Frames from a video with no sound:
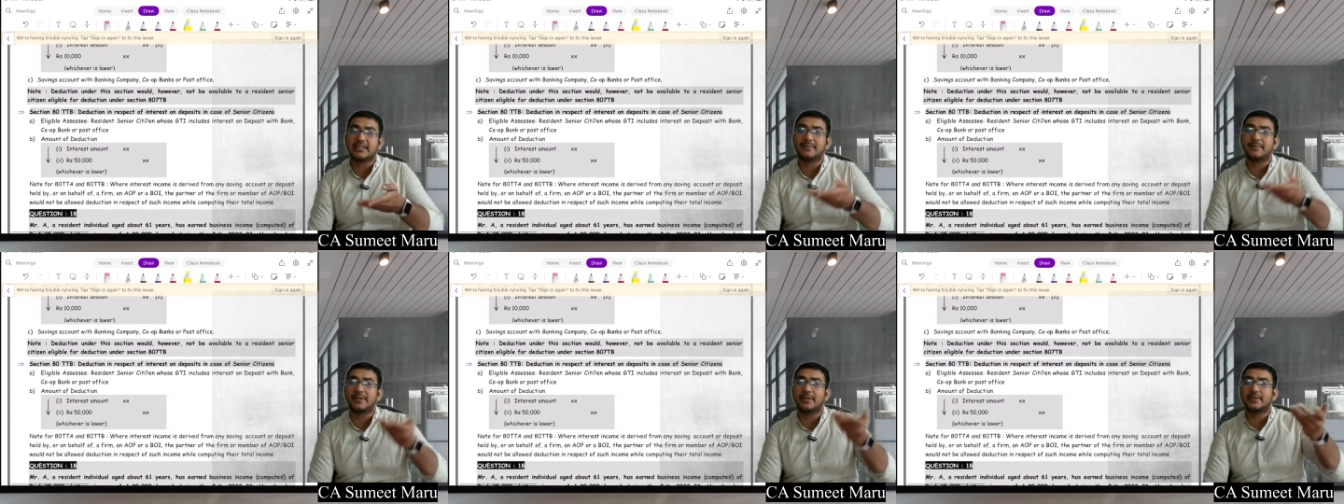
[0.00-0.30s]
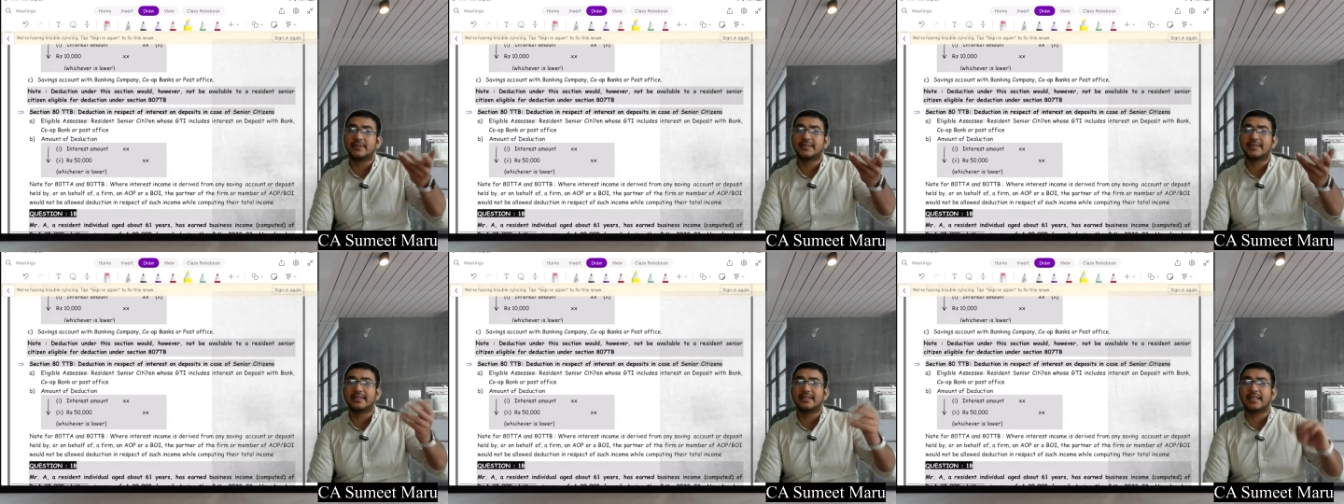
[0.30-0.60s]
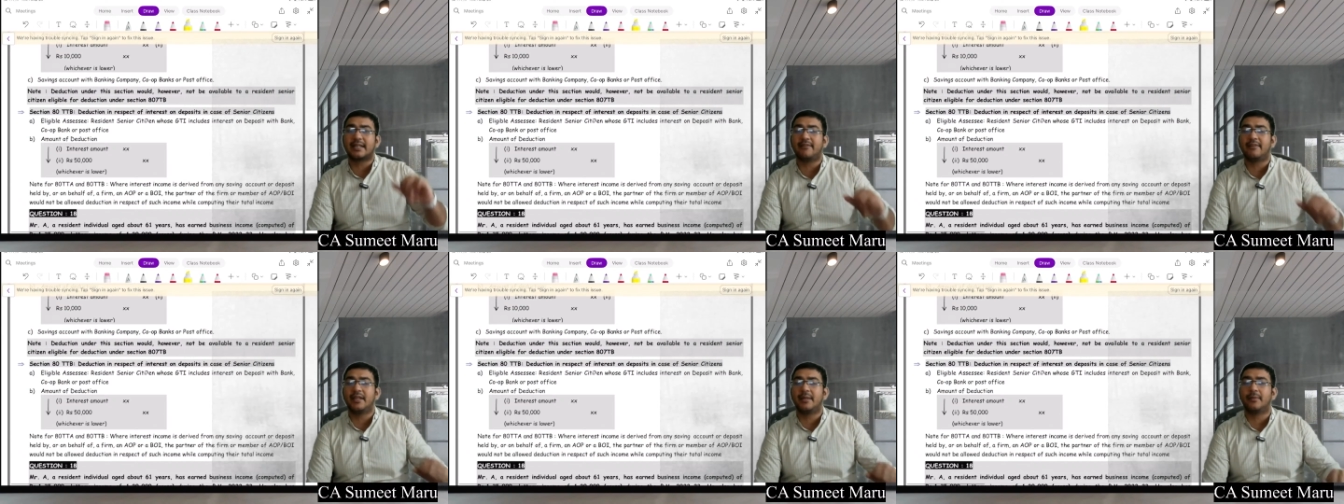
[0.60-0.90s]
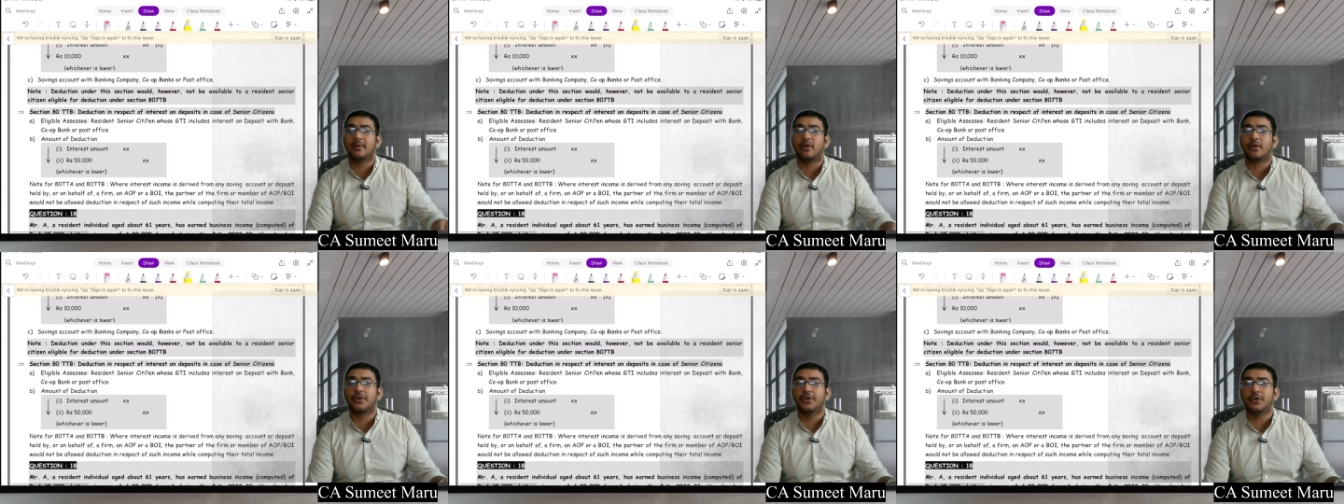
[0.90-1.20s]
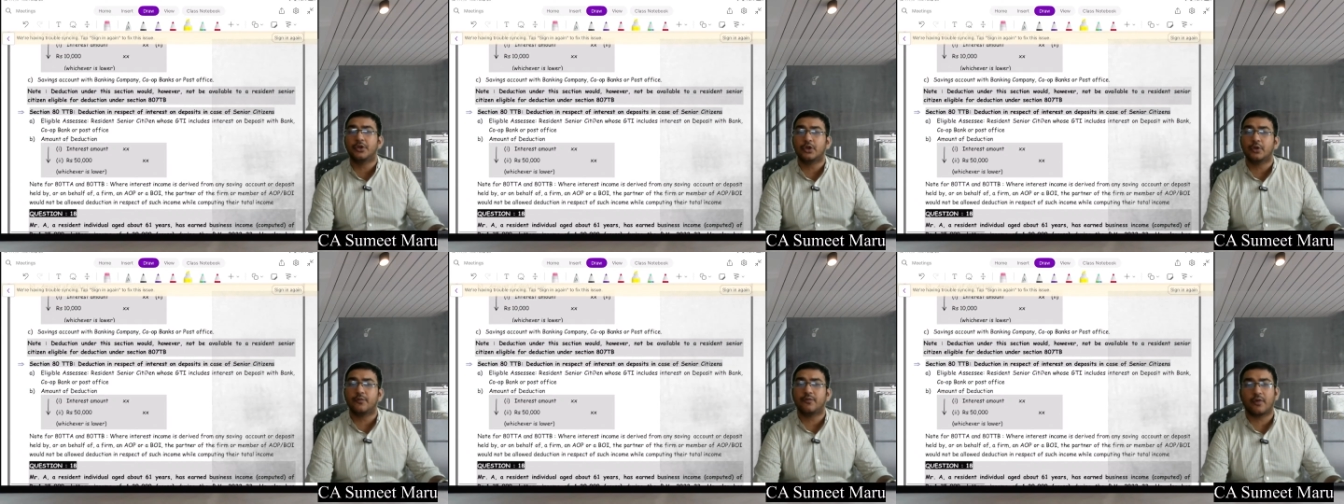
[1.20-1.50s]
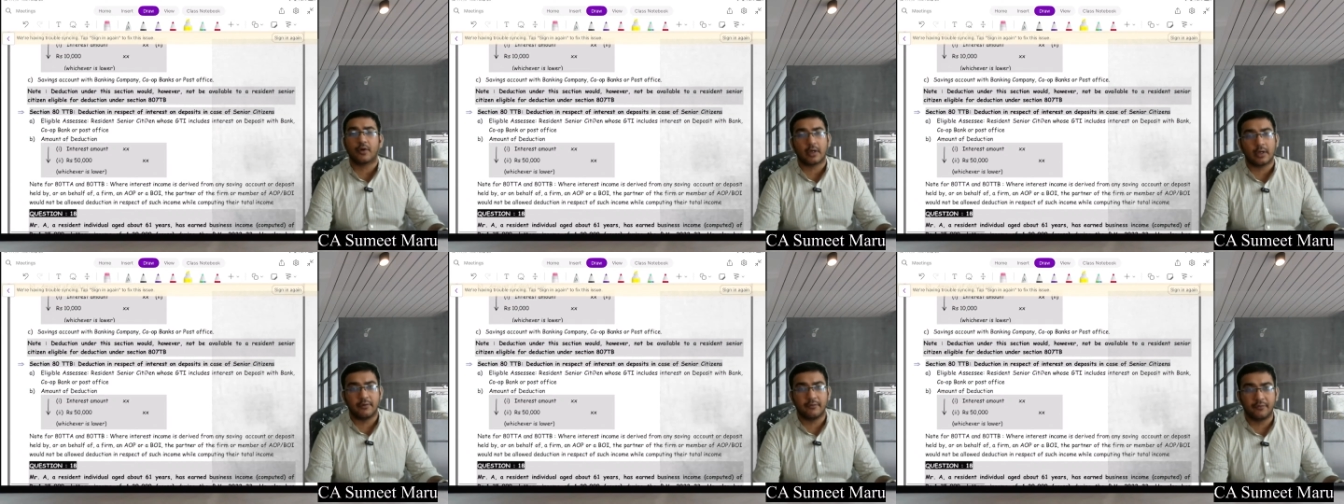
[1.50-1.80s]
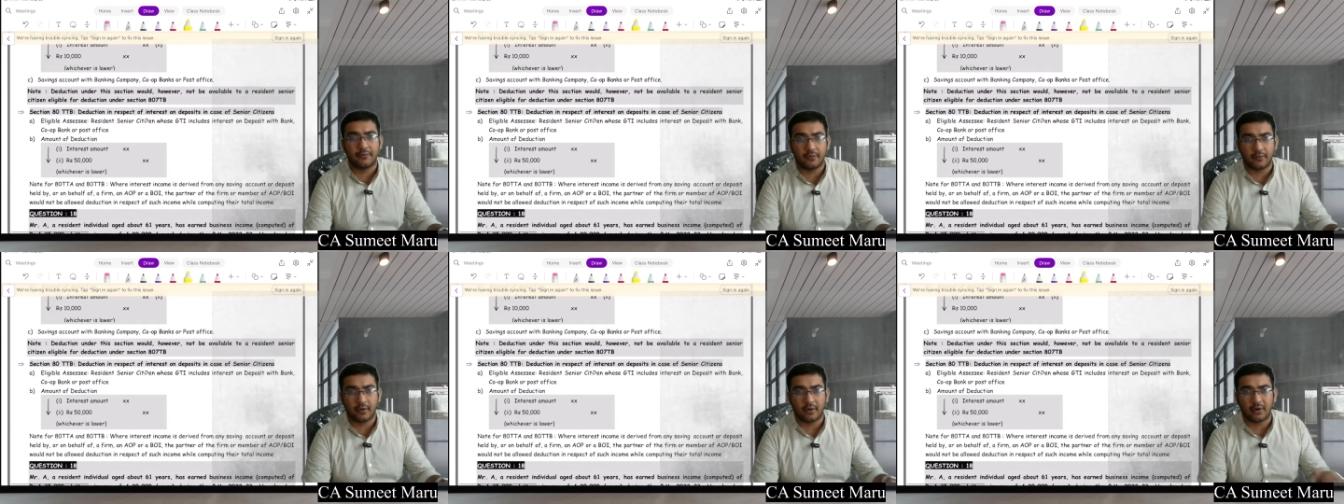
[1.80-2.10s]
because these are available on YouTube
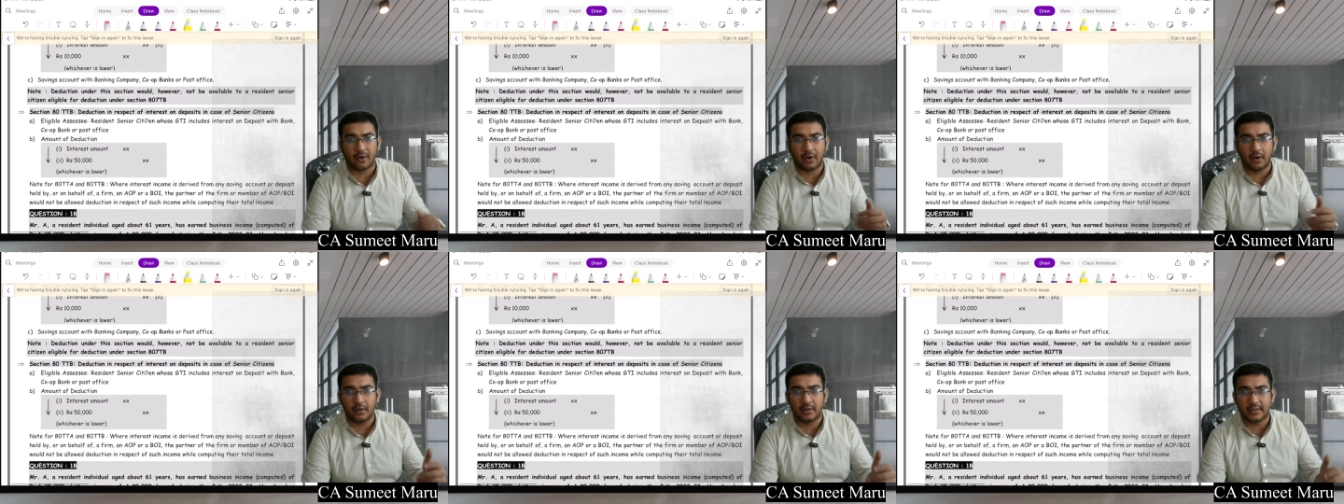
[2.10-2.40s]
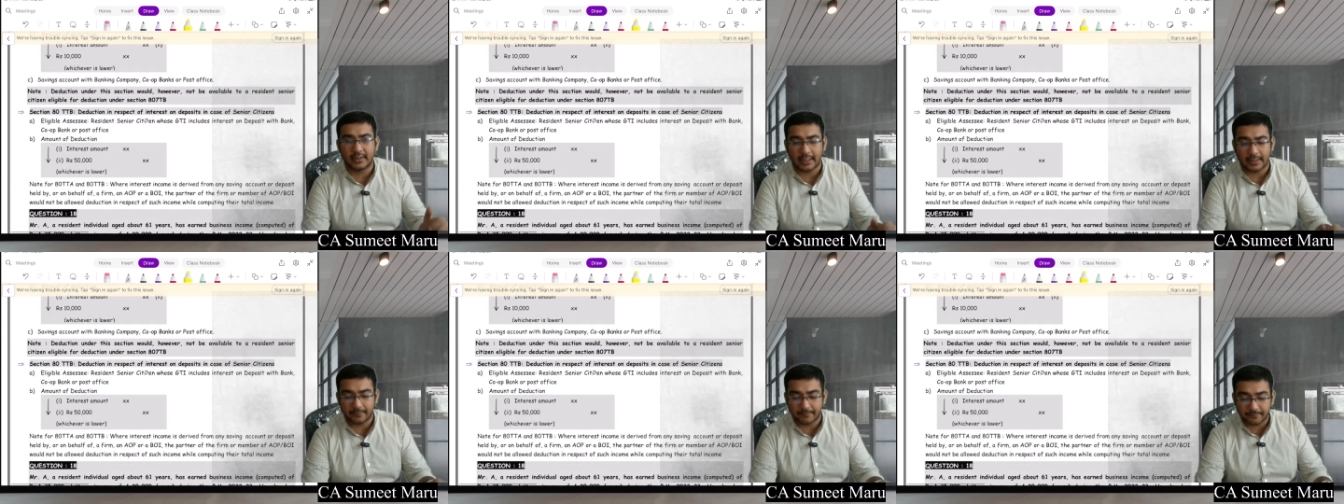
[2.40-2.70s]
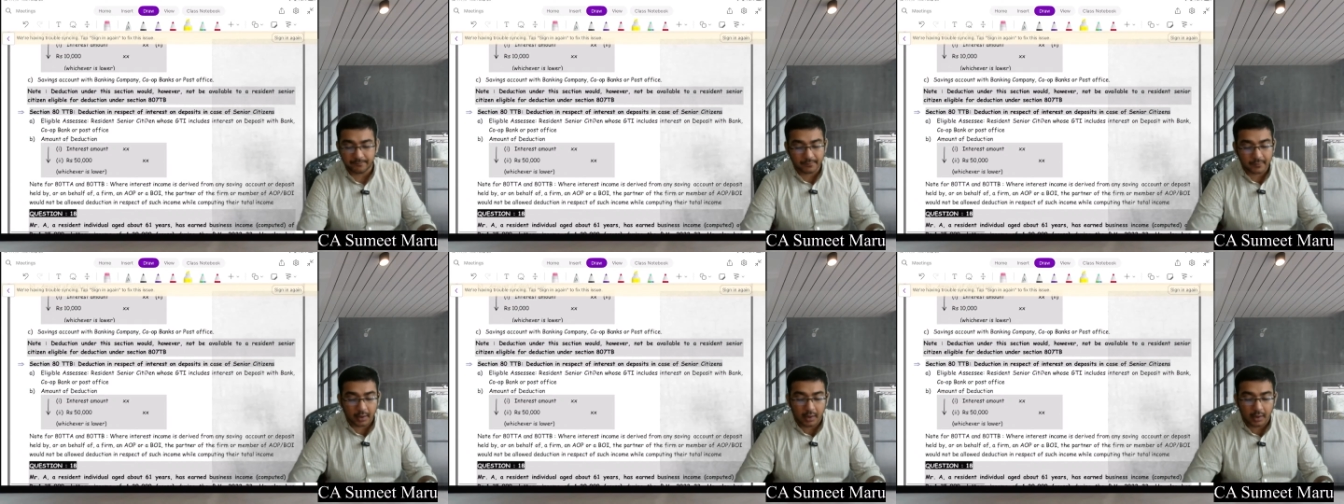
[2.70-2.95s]
for all the time.